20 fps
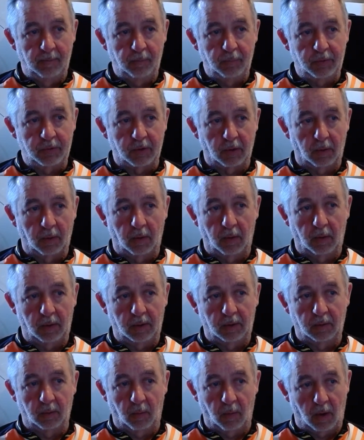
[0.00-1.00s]
So
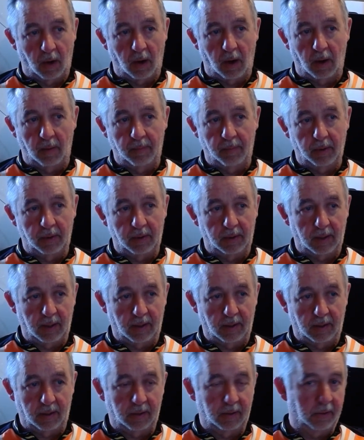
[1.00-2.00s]
in the wah, putting down
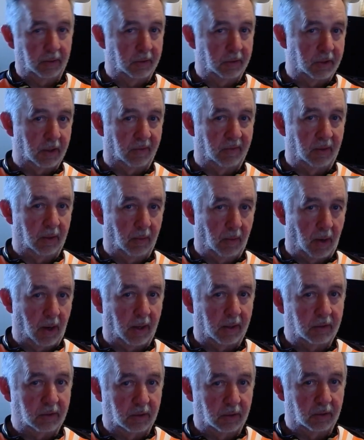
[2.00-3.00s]
170
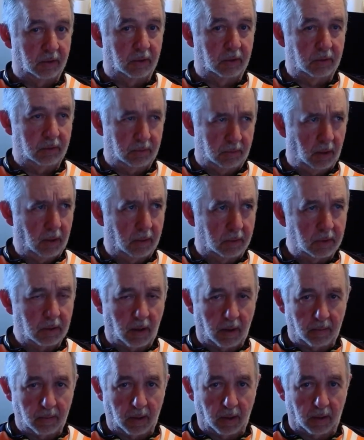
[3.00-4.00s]
watts is, it's a
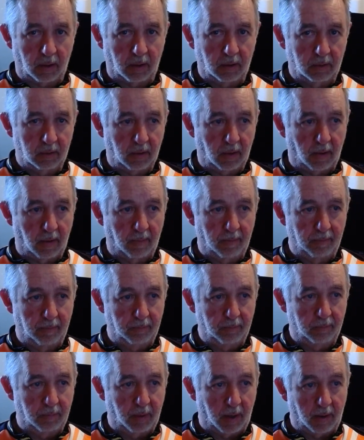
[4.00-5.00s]
lot of work.
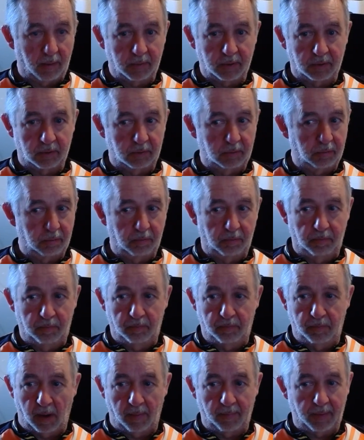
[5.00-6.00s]
But I was
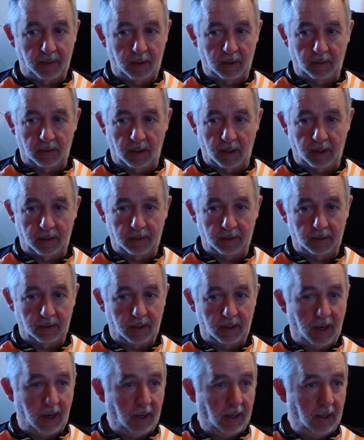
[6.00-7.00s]
pumping out
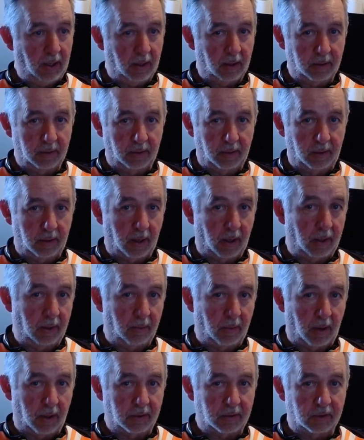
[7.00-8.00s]
180, 190
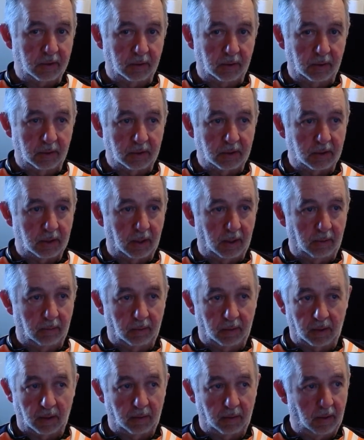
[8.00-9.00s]
watts in this thing
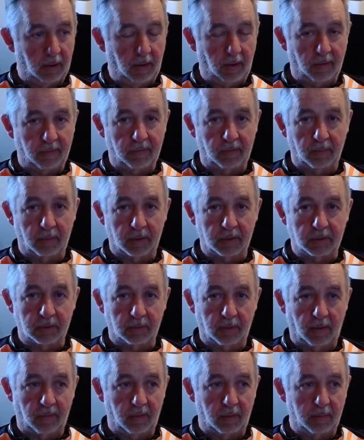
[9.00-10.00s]
without any effort
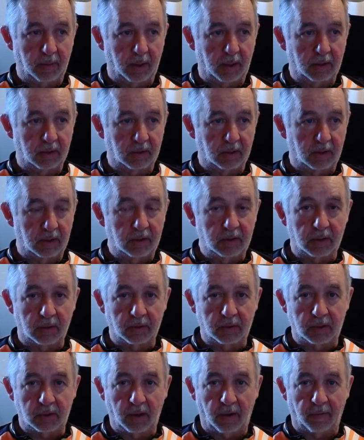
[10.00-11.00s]
whatsoever because it is so
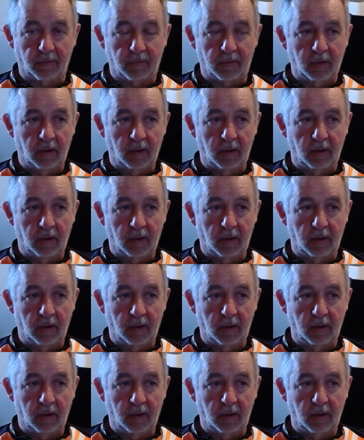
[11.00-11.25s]
stiff.